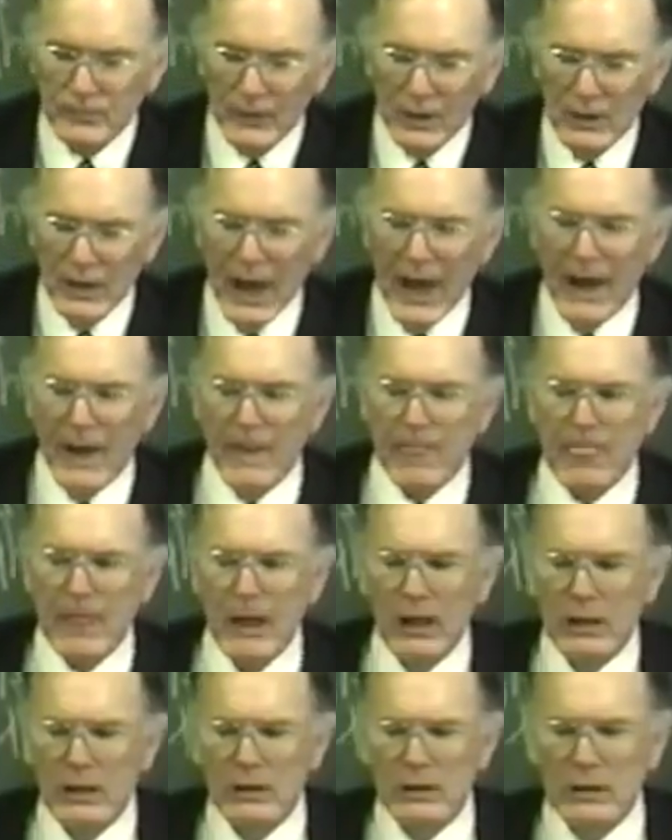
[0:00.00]
Now,
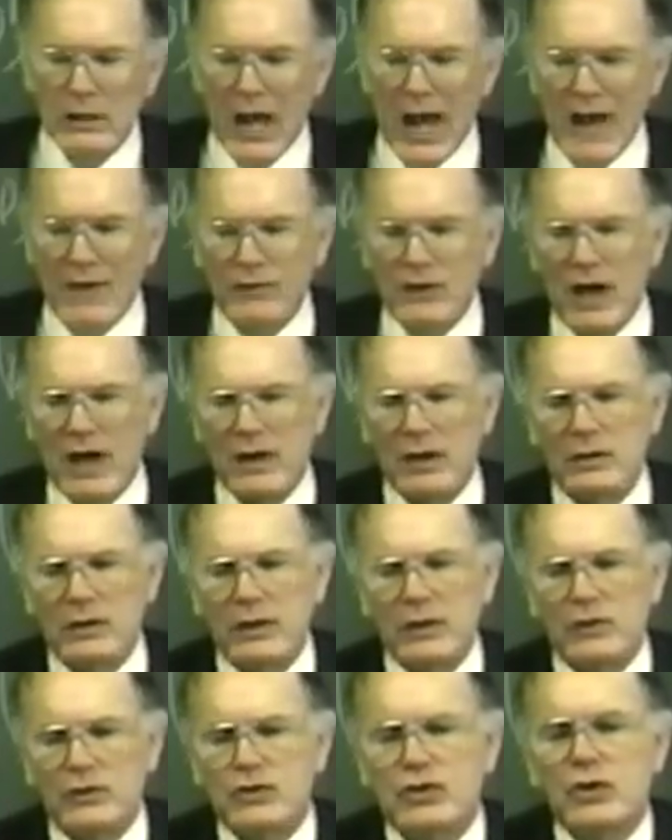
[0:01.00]
I've got a
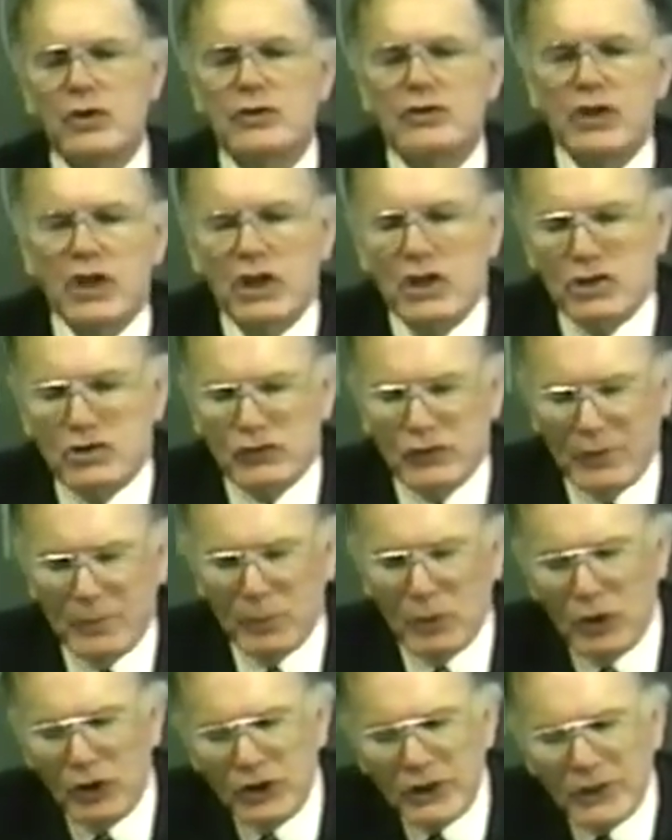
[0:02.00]
little church history
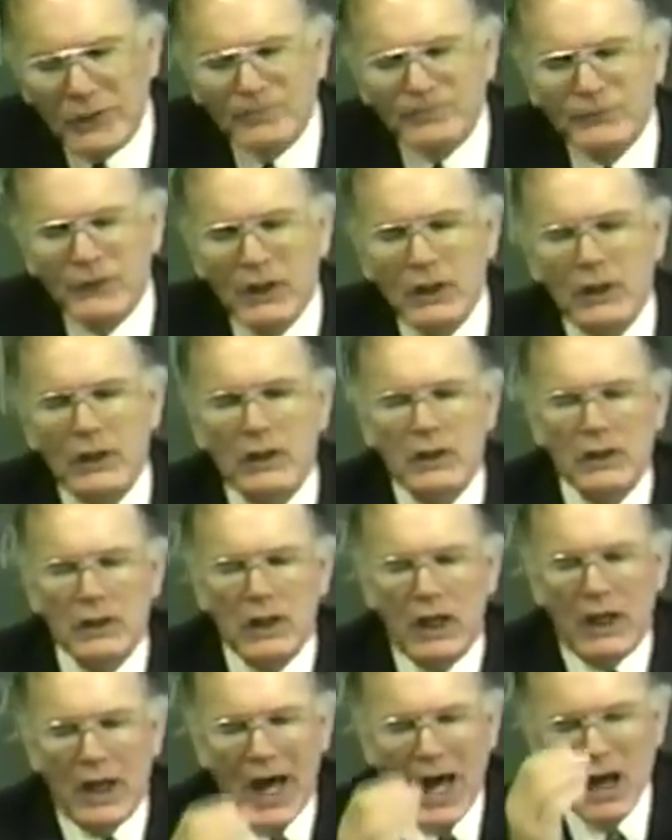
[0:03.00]
book,
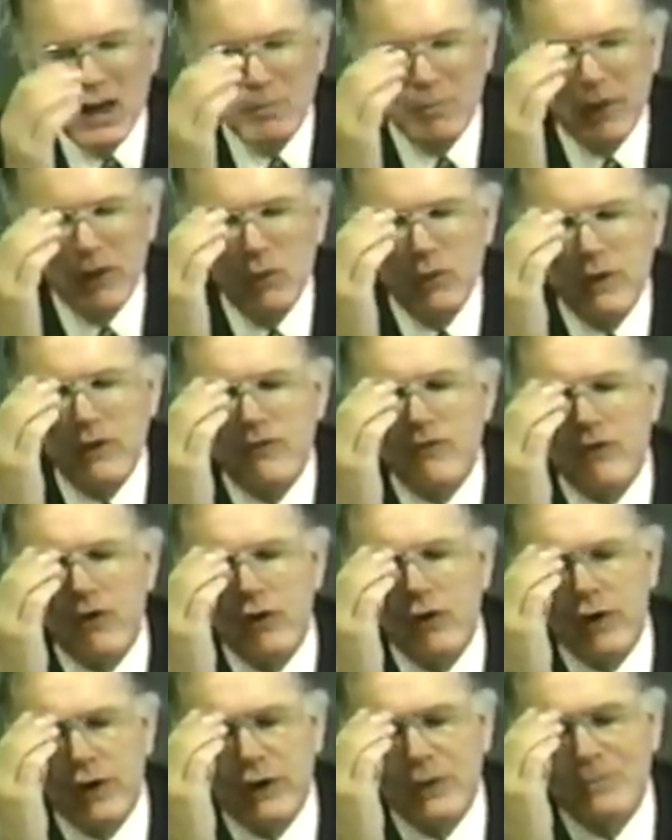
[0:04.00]
and I'll be
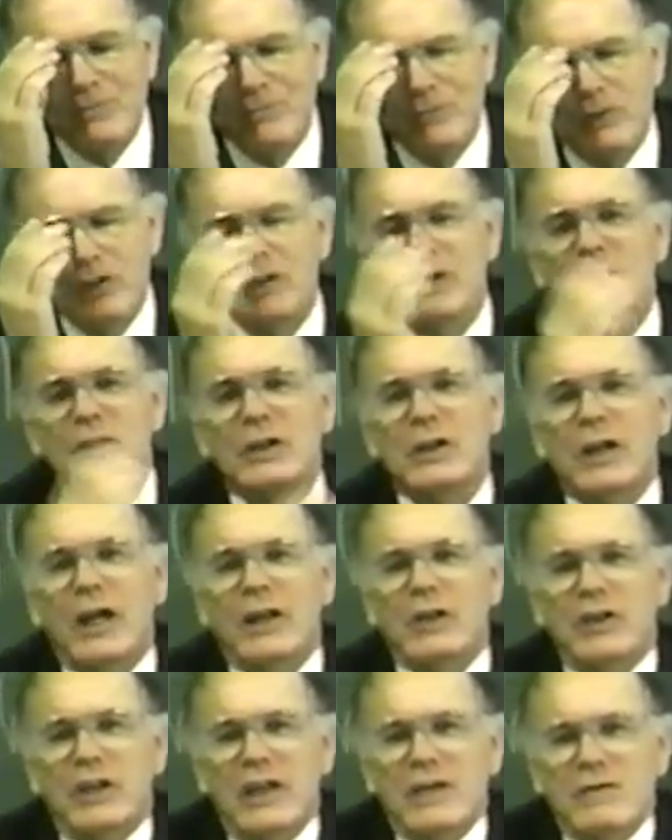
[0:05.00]
referring
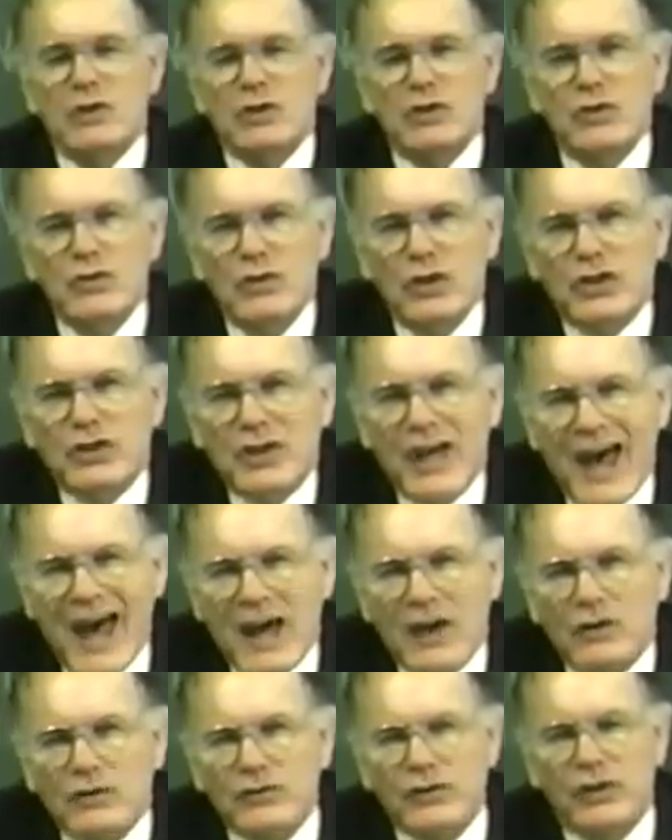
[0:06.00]
and giving the
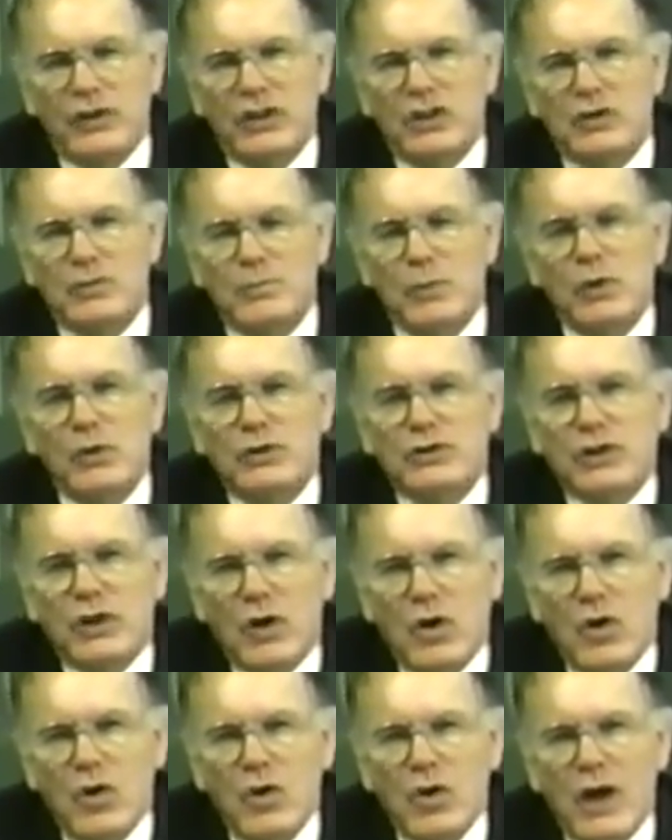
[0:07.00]
titles of these books, and
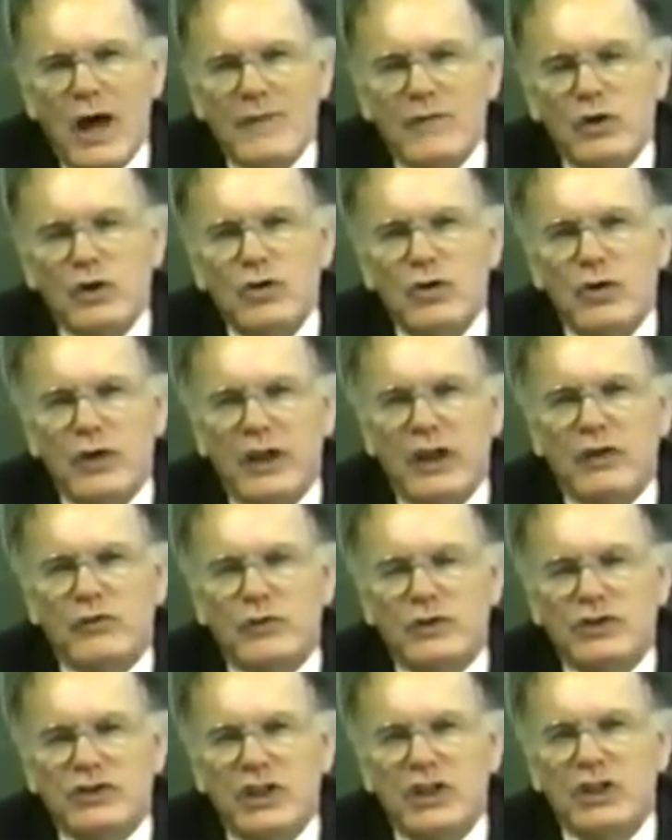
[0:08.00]
all of you who are
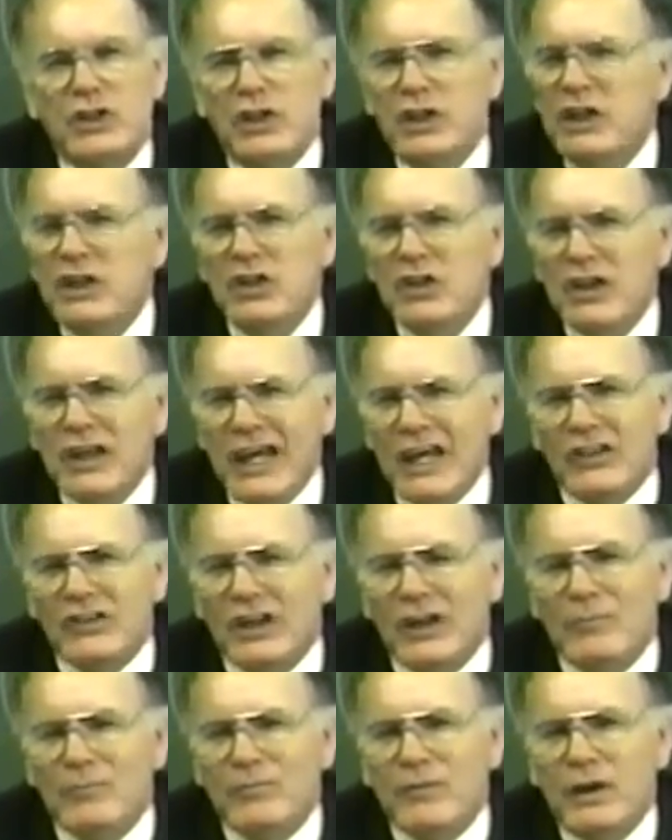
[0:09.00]
interested need to get them.
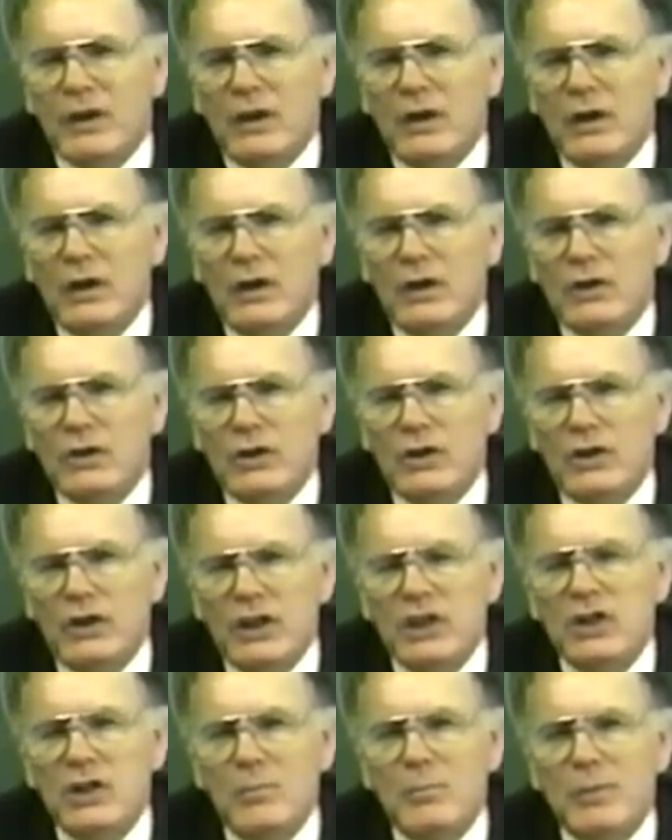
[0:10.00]
You
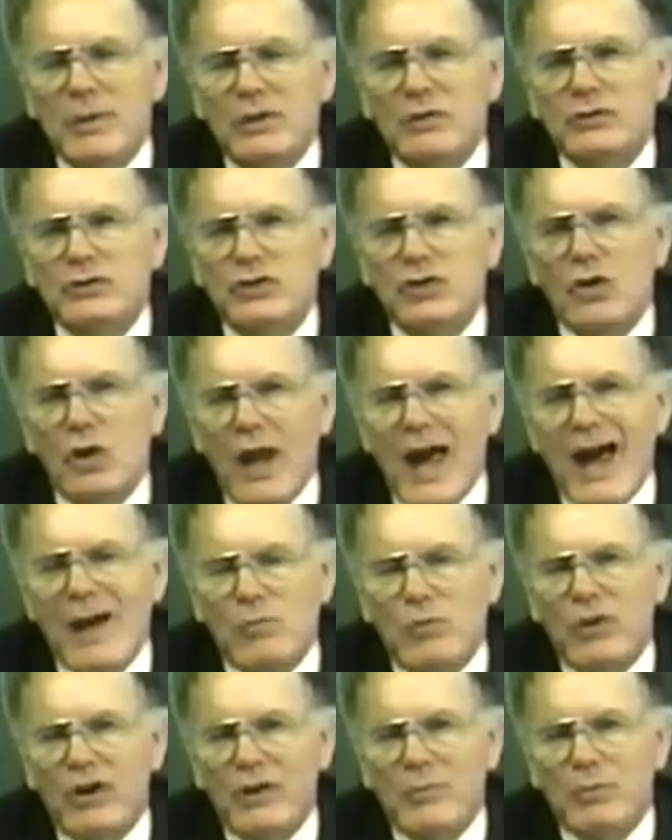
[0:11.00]
need to build your
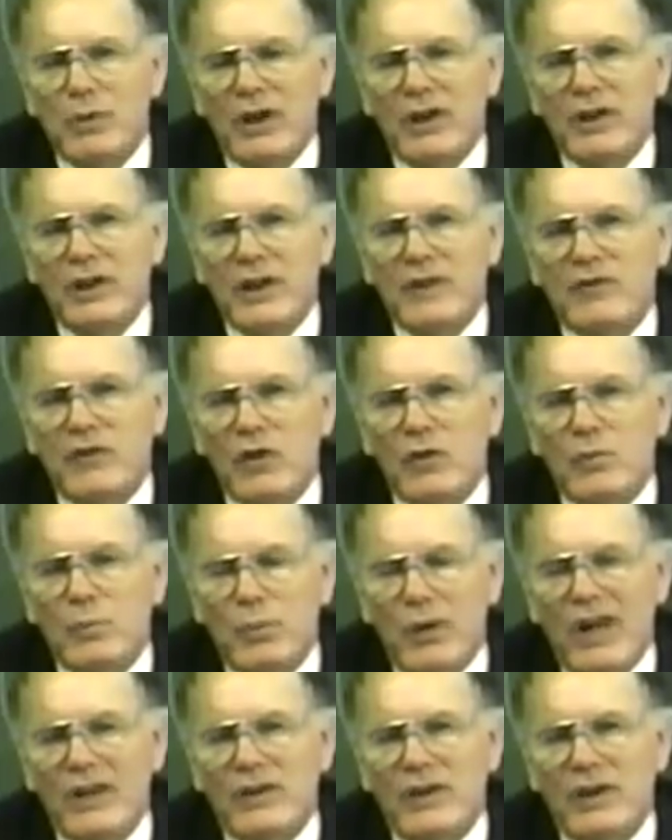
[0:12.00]
library, brethren, if you
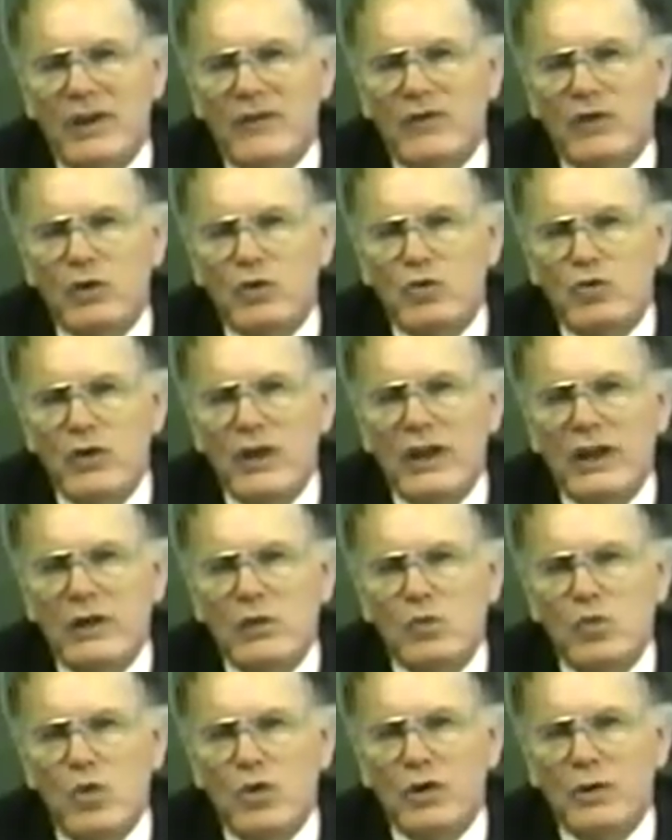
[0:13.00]
brethren, if you really
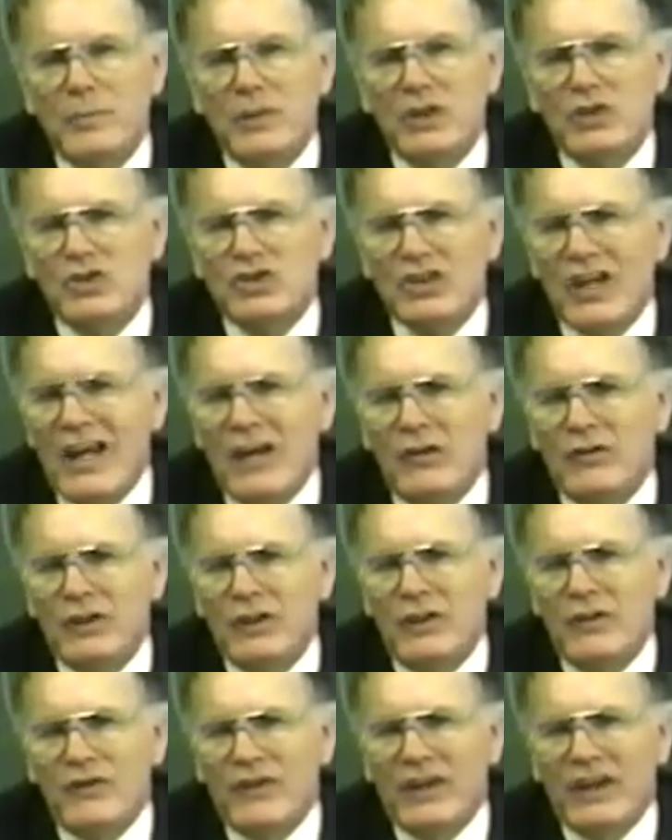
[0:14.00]
want to be sound in
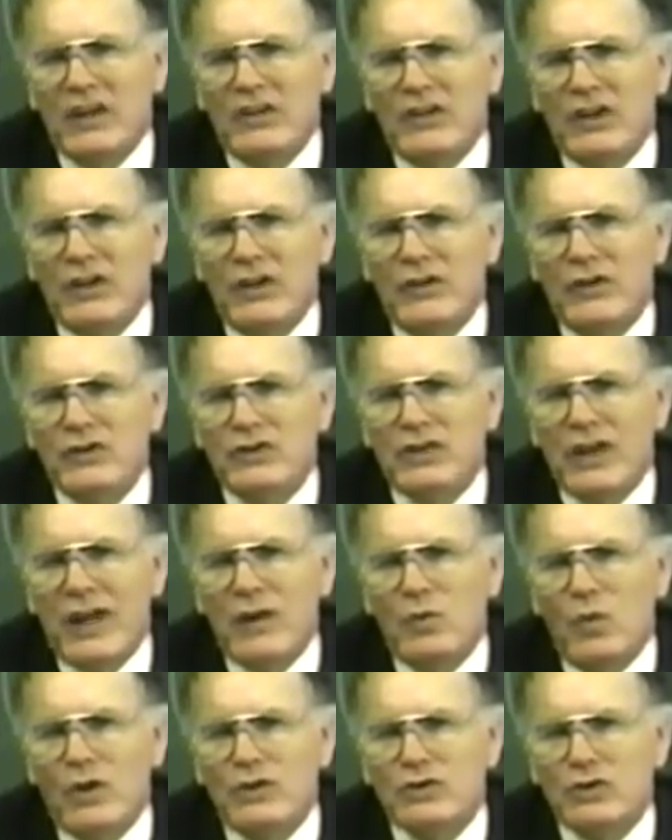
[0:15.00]
the faith and understand
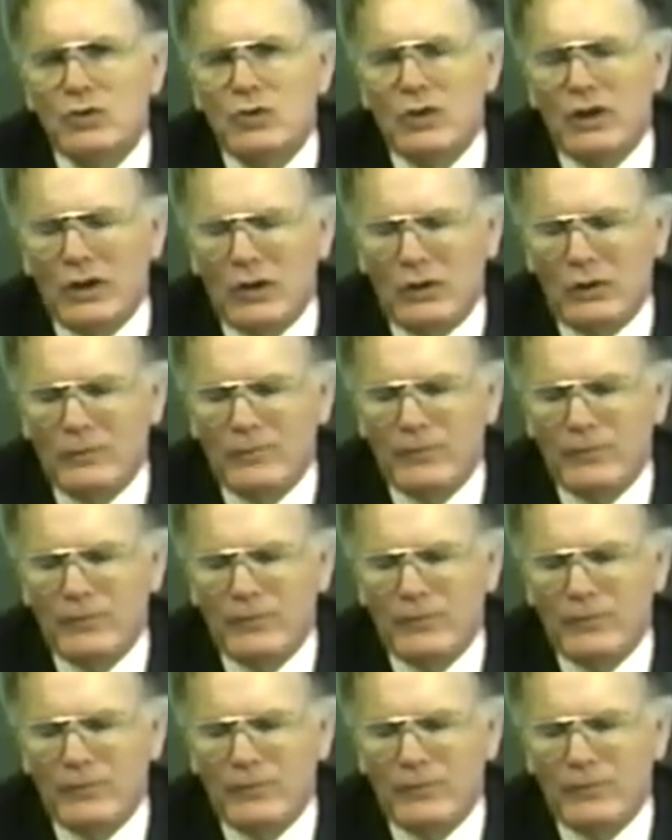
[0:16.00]
what's going on.